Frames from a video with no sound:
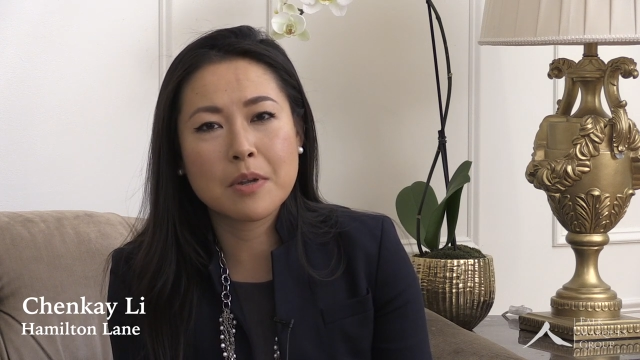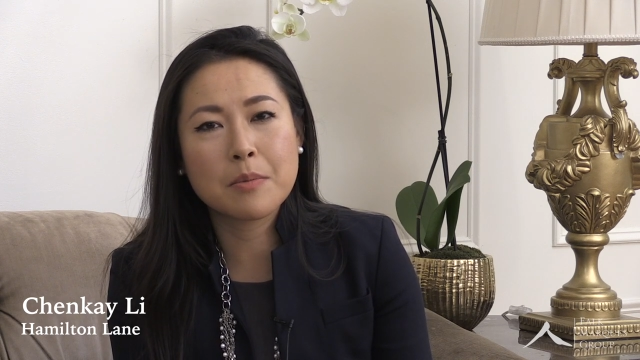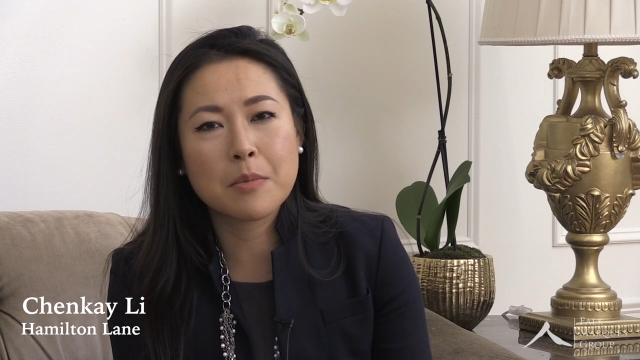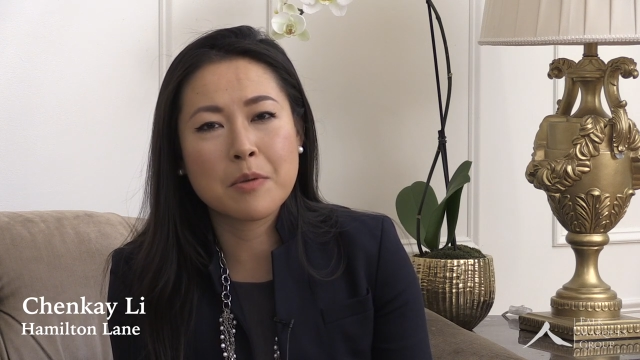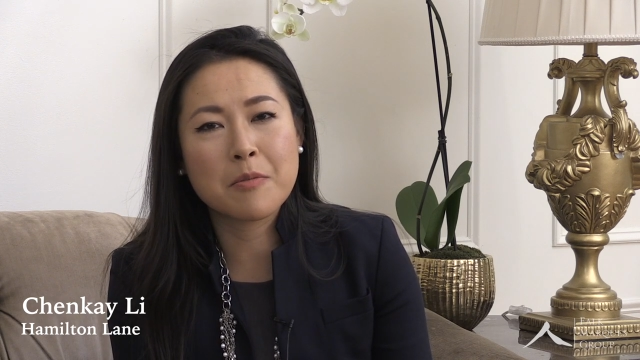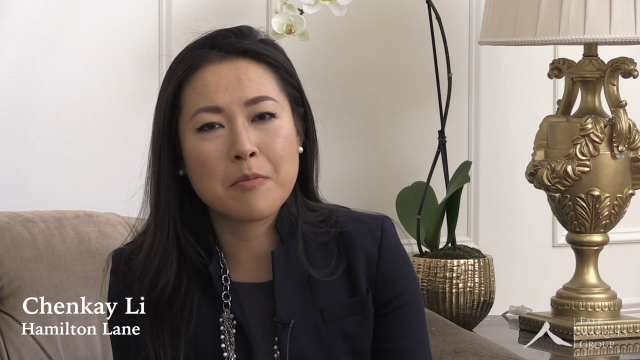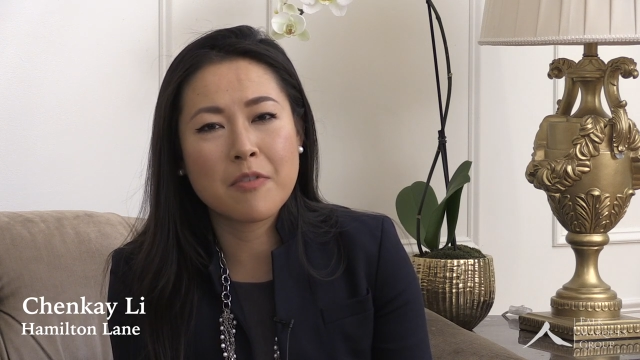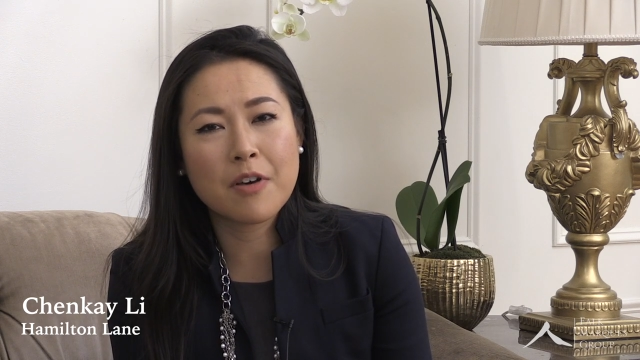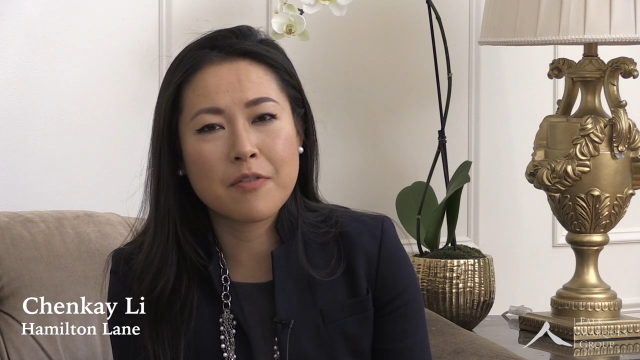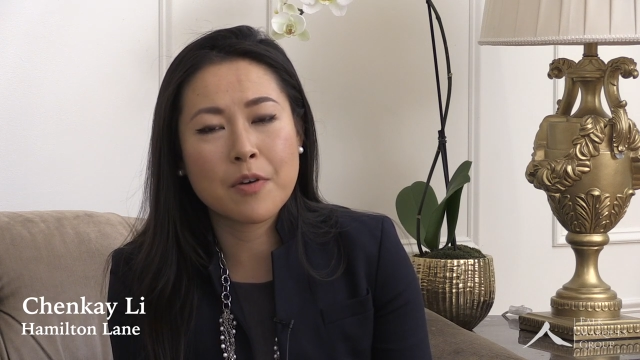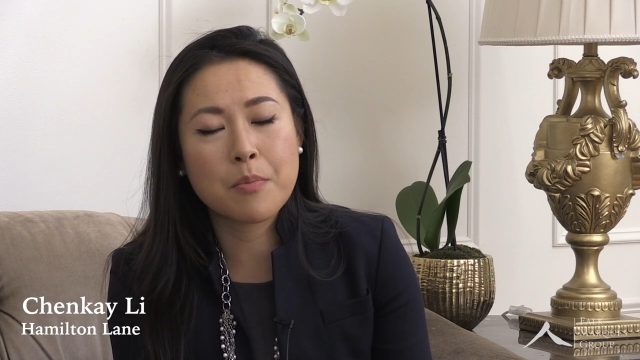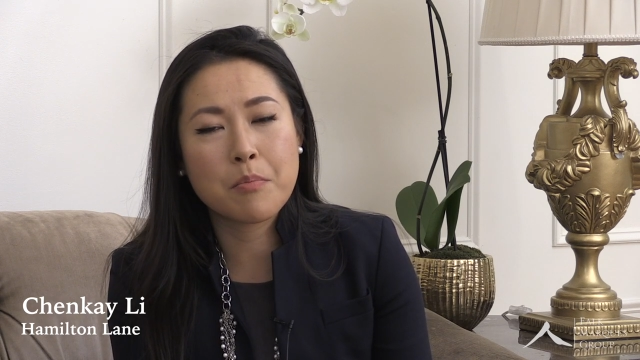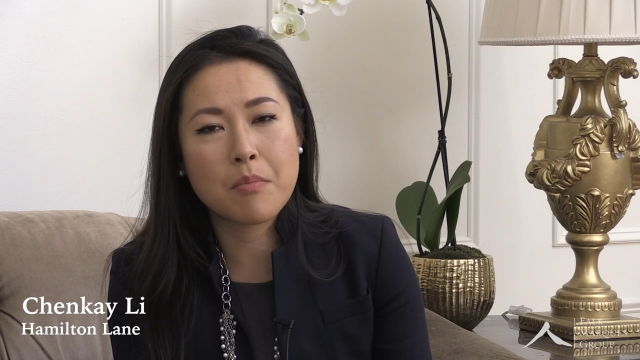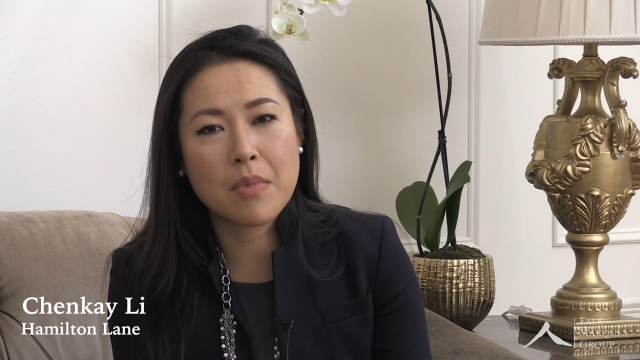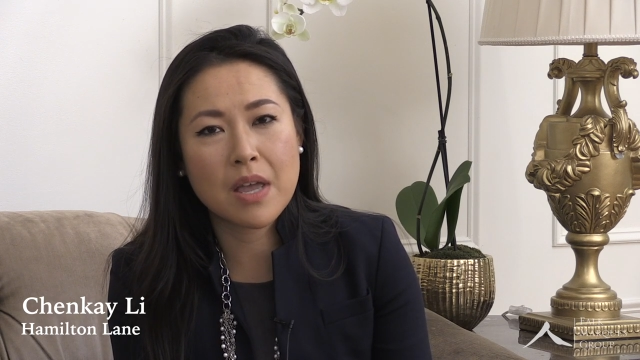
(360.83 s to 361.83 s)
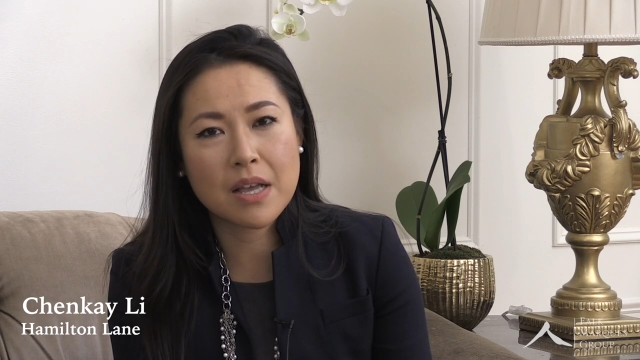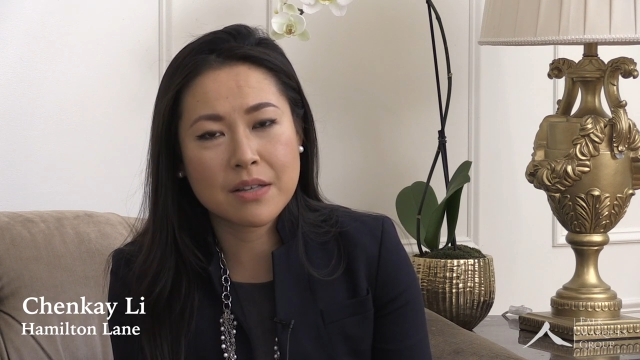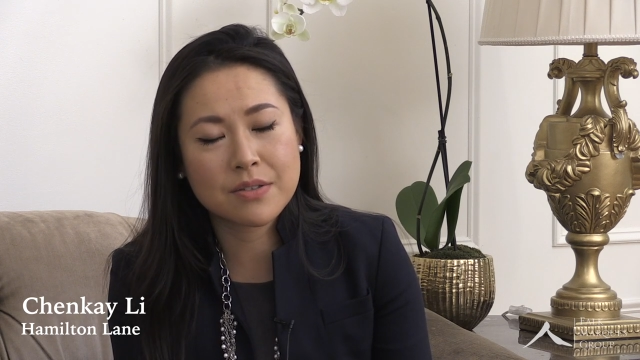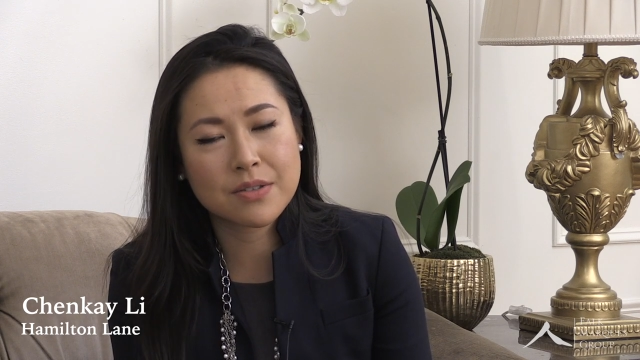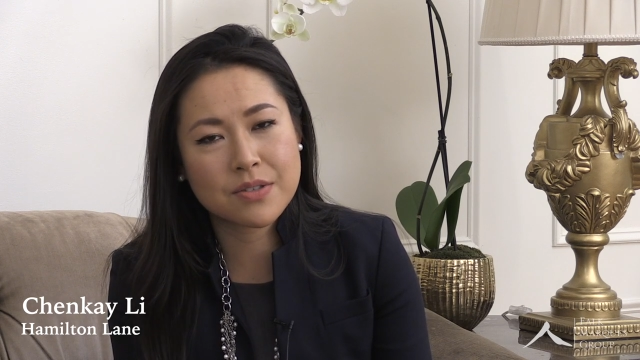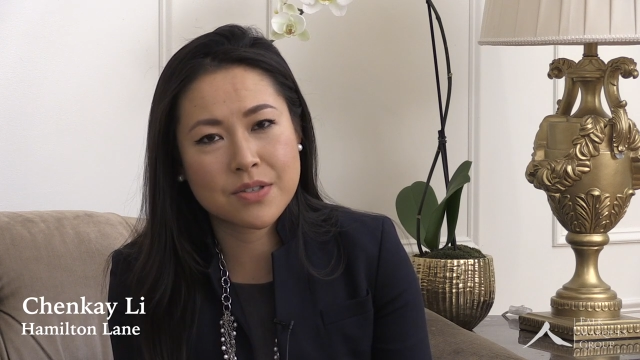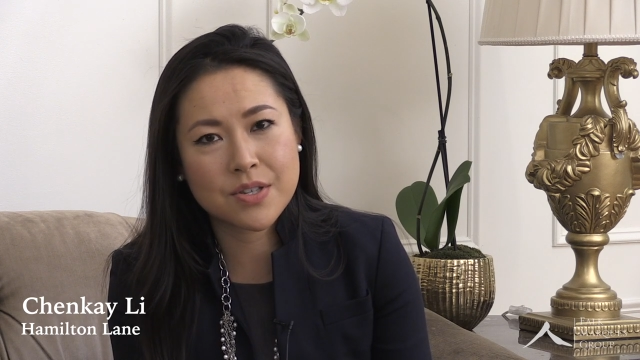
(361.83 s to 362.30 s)
bit of a
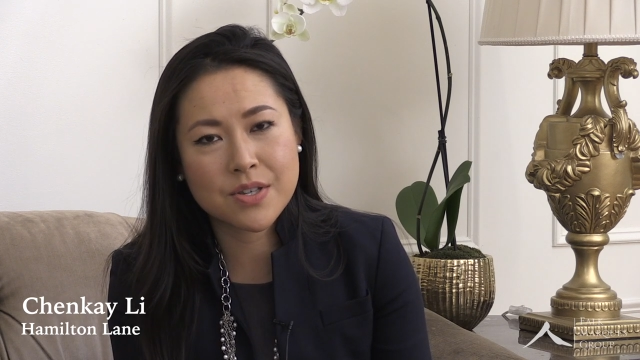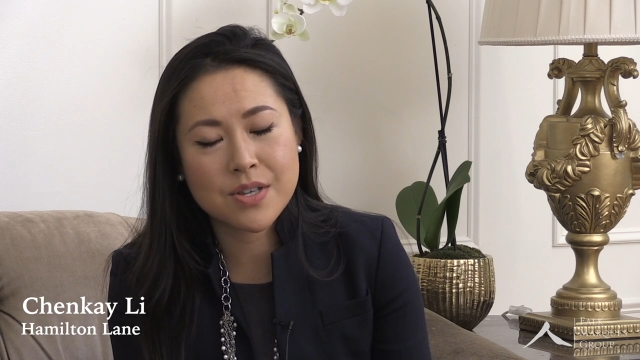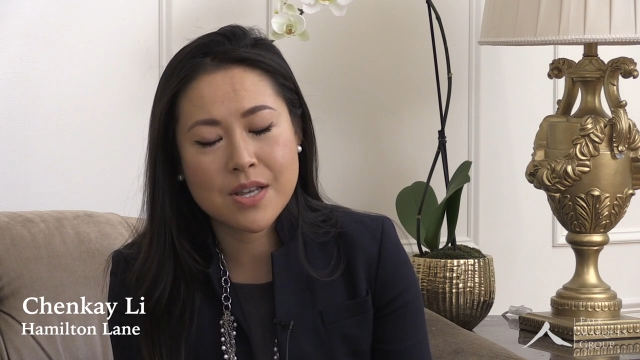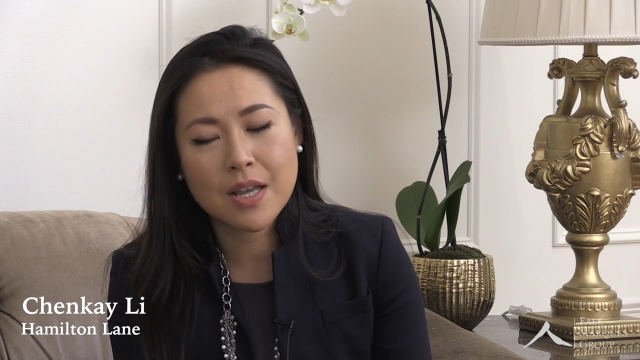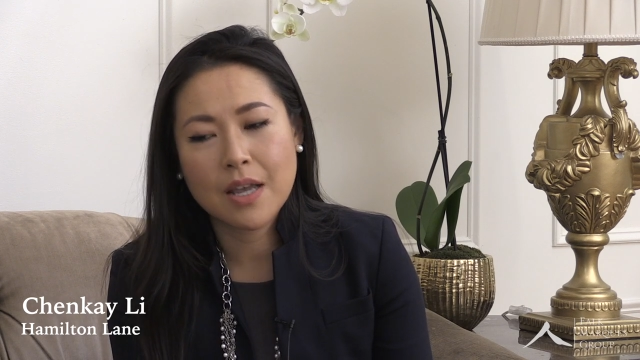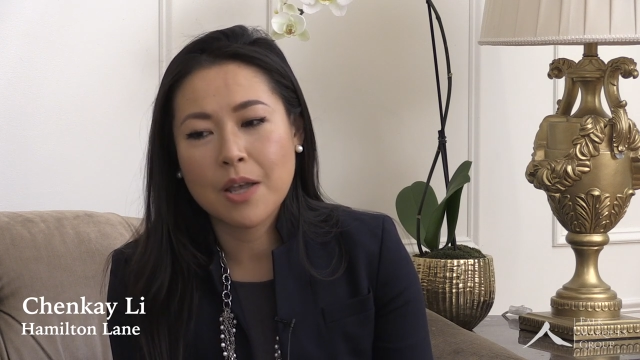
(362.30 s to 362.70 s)
mixed